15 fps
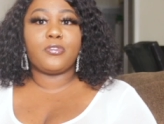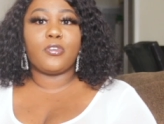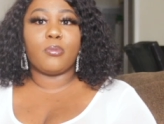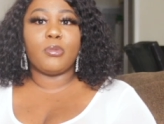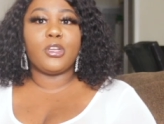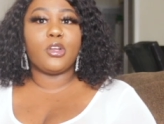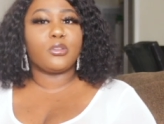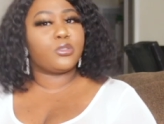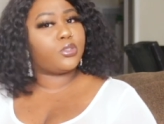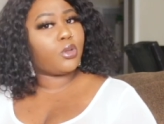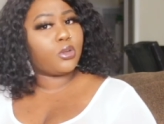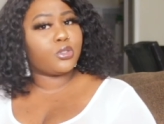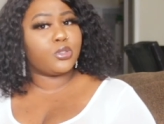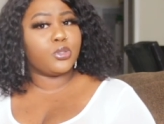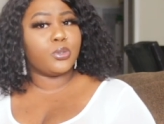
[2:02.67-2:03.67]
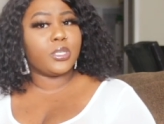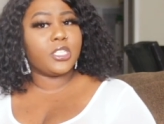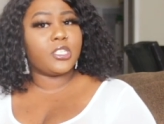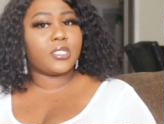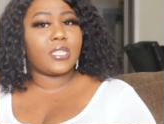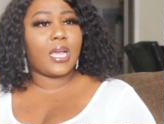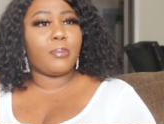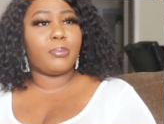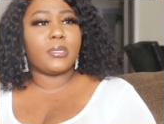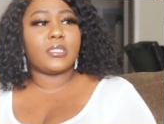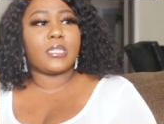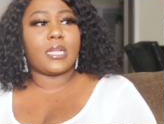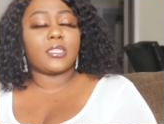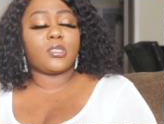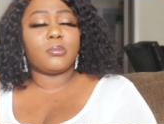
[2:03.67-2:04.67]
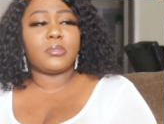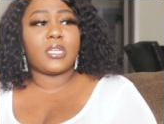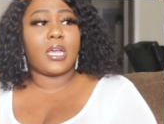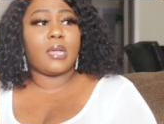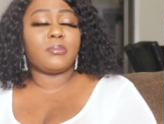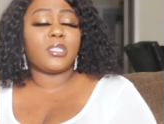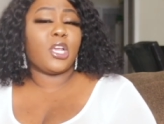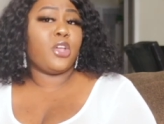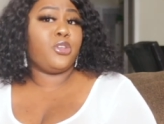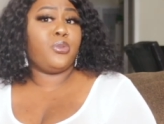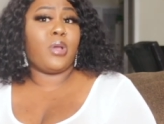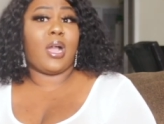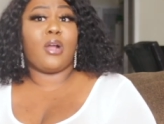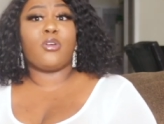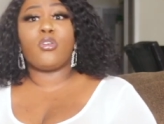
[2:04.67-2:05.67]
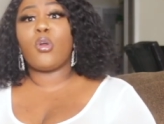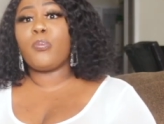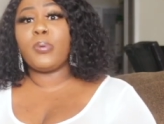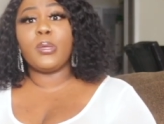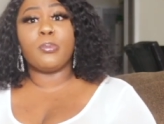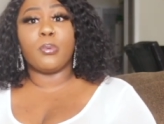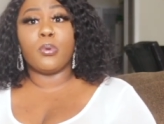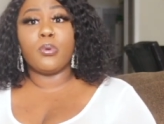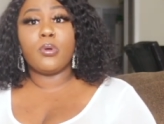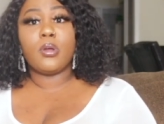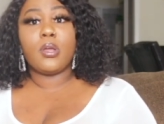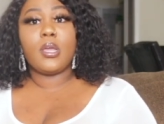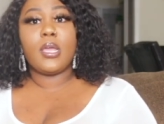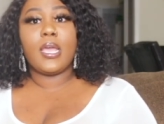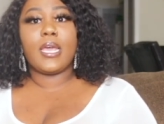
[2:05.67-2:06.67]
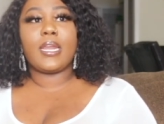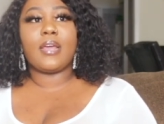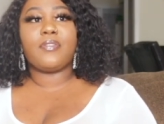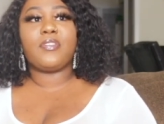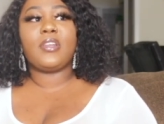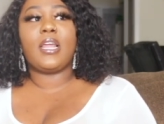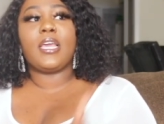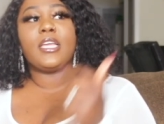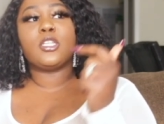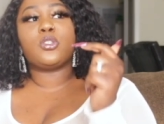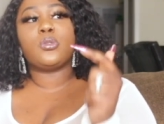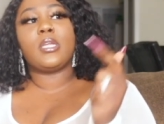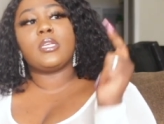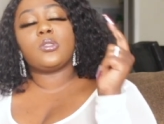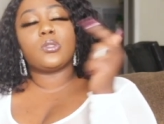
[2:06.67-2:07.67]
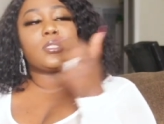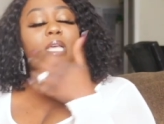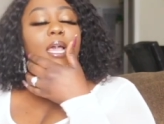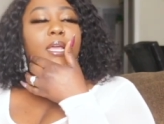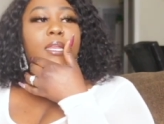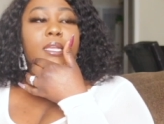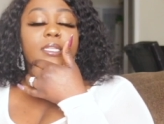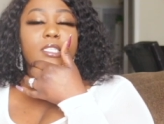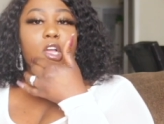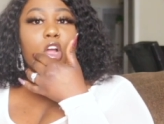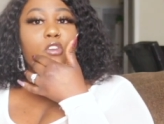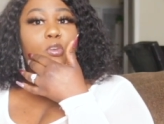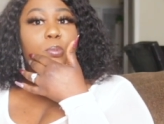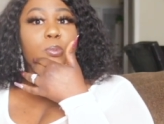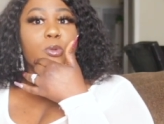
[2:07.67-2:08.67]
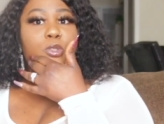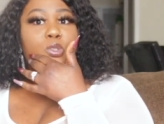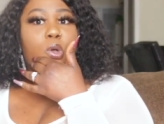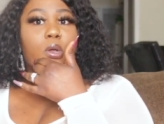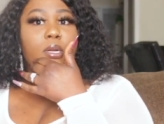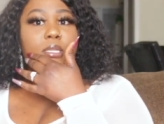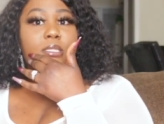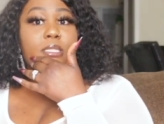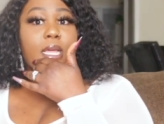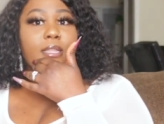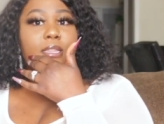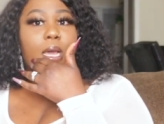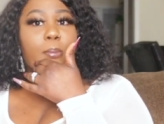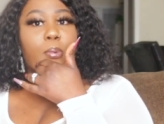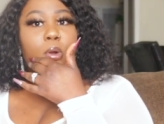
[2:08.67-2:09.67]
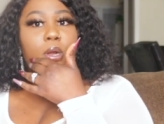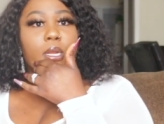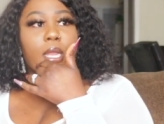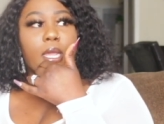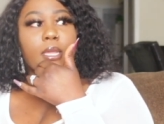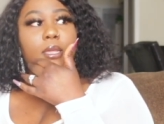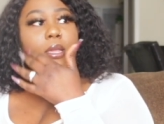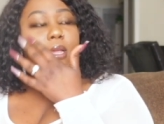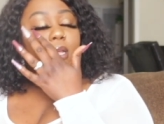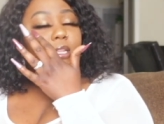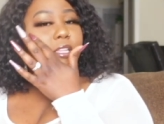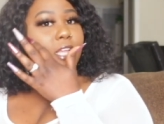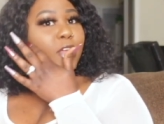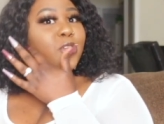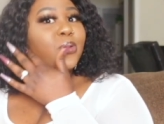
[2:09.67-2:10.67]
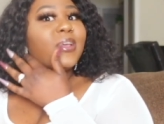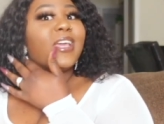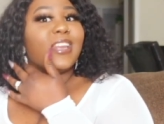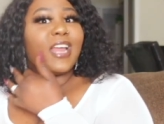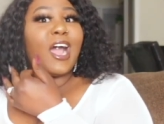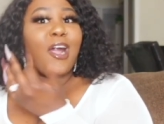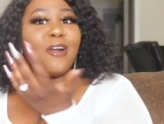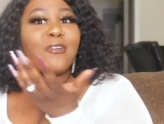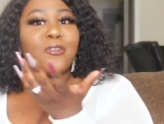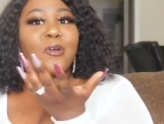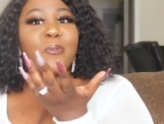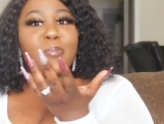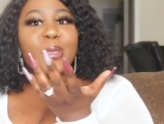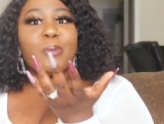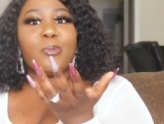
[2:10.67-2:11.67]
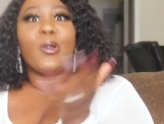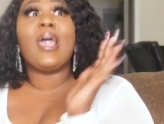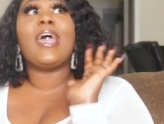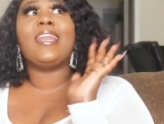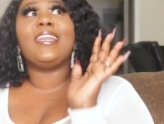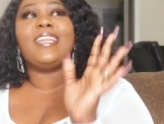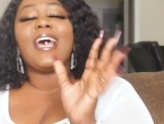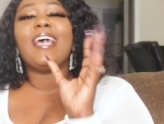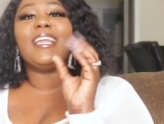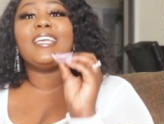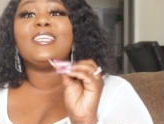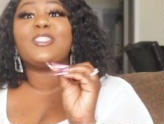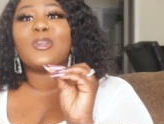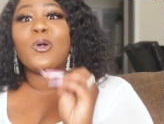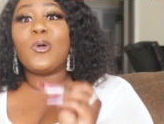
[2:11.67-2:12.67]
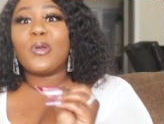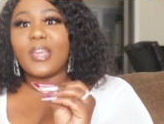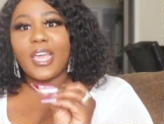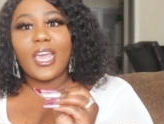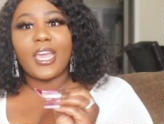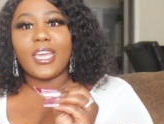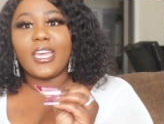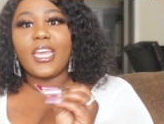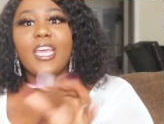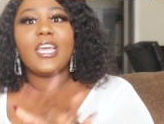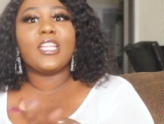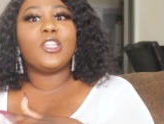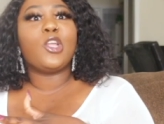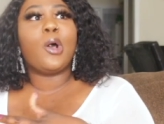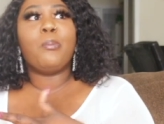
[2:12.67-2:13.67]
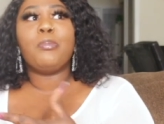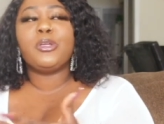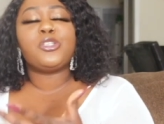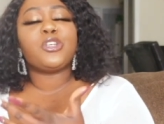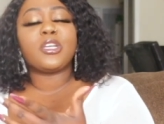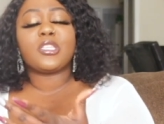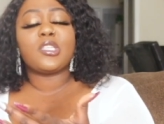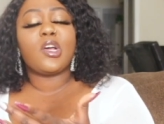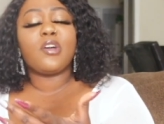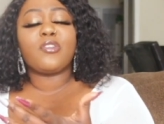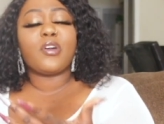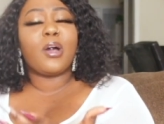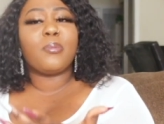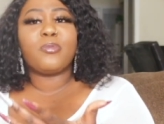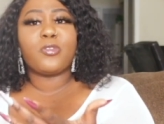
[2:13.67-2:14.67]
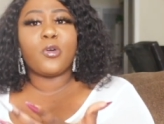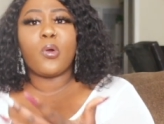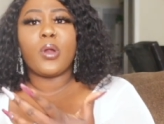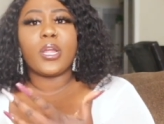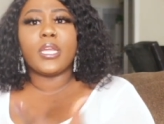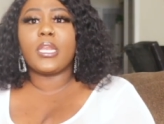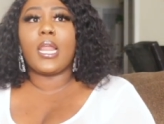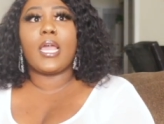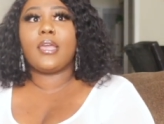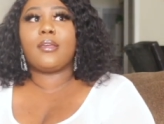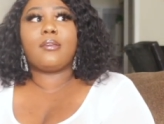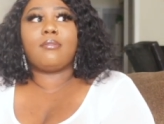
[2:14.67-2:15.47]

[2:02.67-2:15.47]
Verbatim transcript: for me not to talk to you. It just happens that sometimes you outgrow people. And I feel like in today's society, it's hard for people to understand that part, like that you can outgrow people, and that is okay. Don't beat yourself up for it. Like,